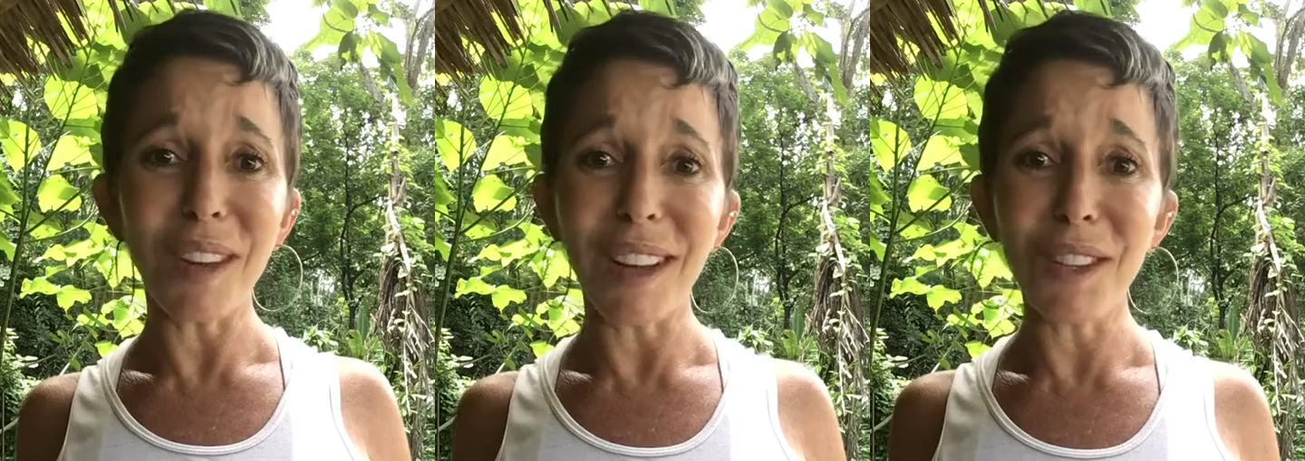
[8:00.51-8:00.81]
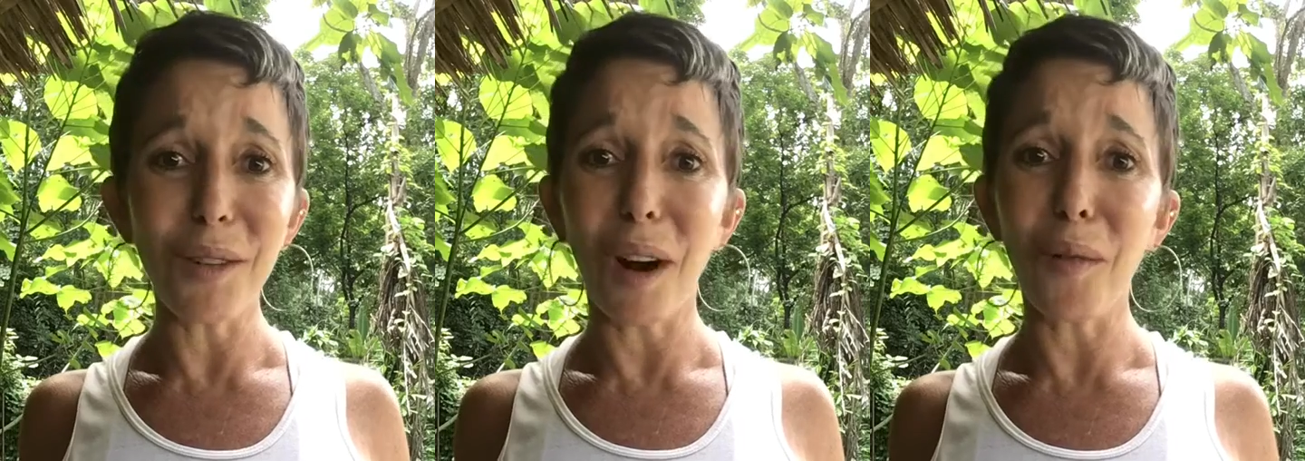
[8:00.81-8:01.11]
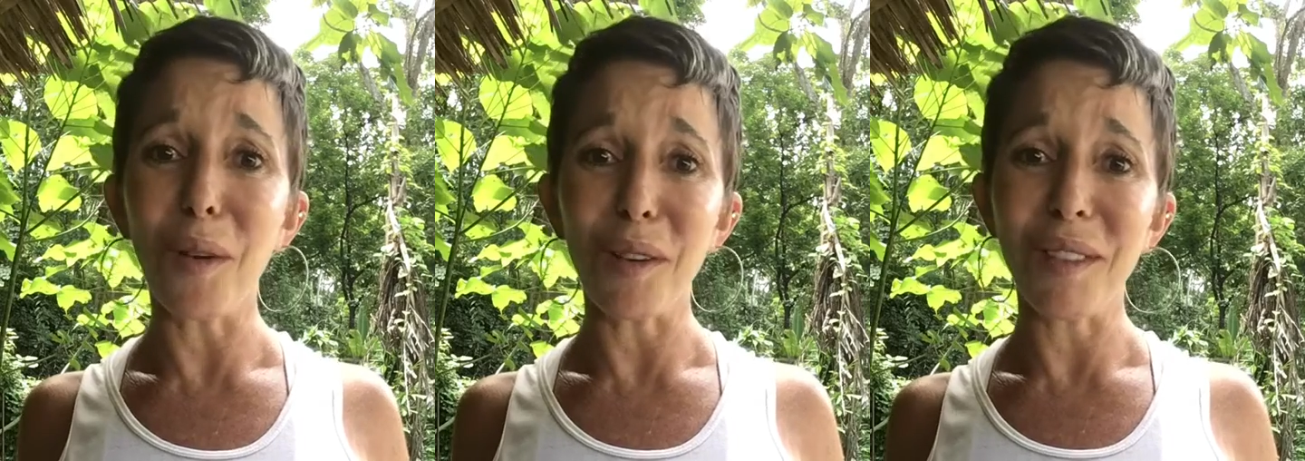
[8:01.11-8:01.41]
it. You are
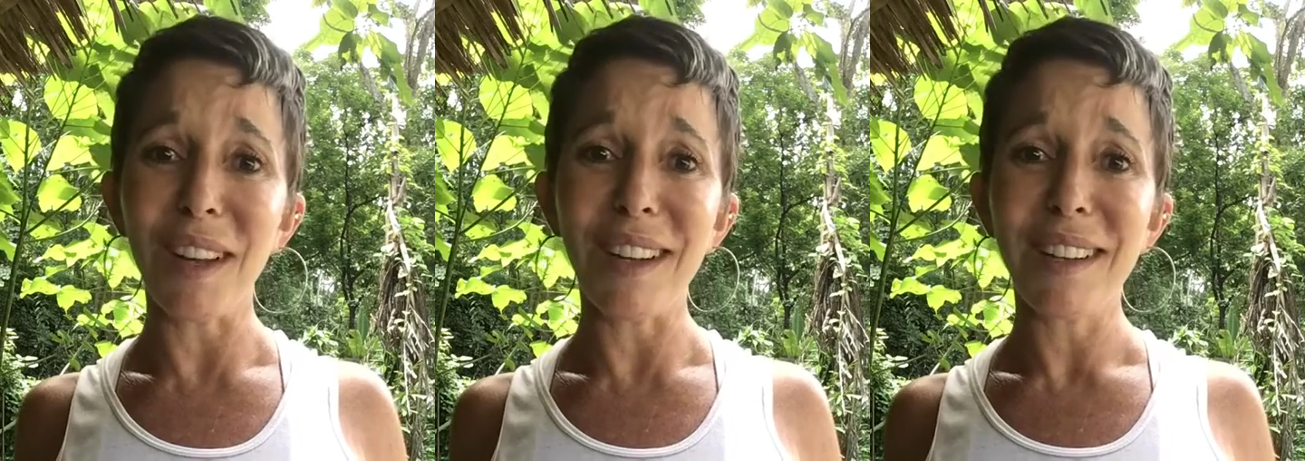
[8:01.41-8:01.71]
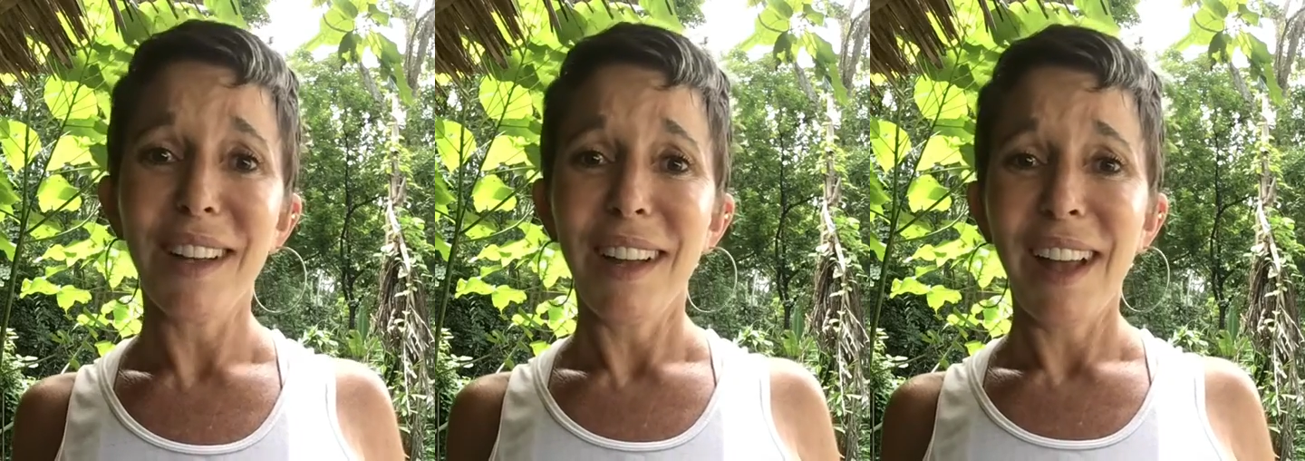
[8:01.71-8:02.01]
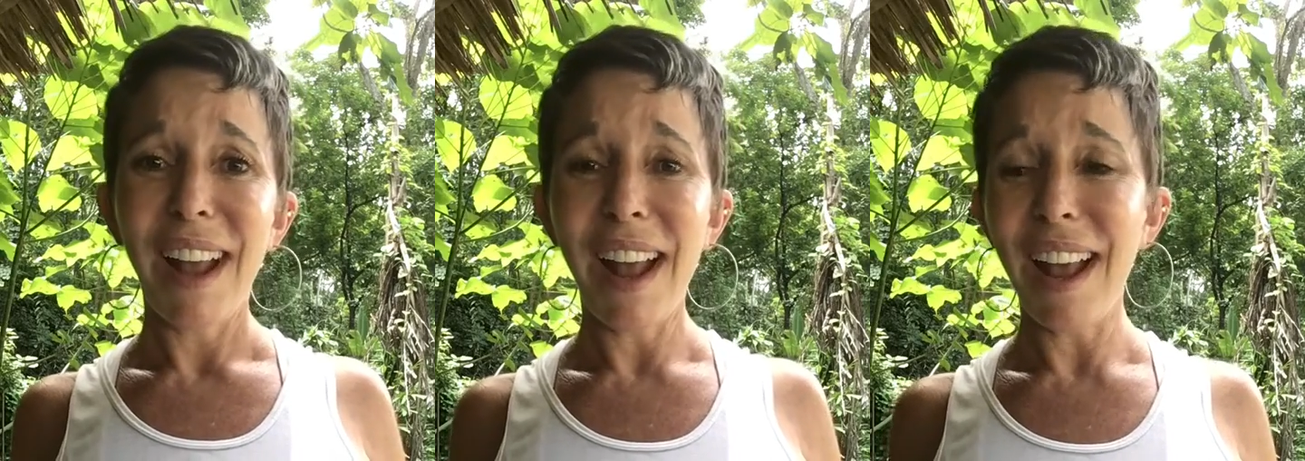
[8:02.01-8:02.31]
worth it.
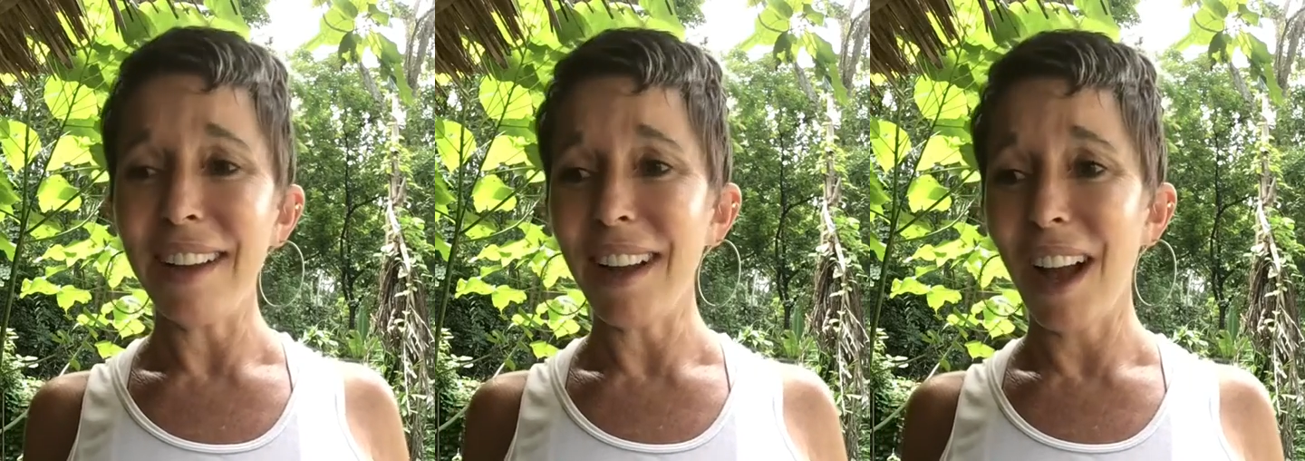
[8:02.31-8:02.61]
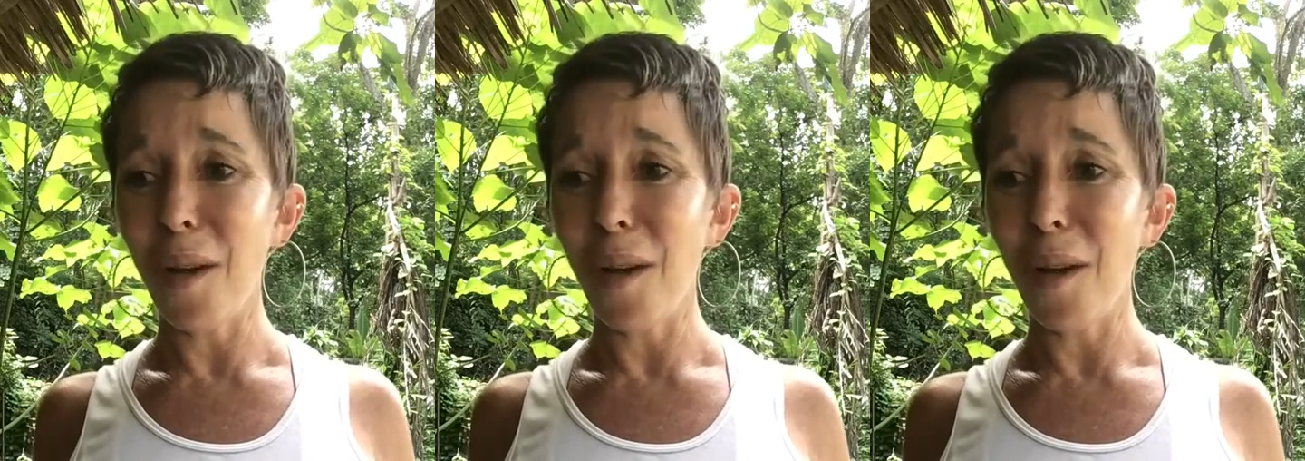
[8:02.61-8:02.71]
And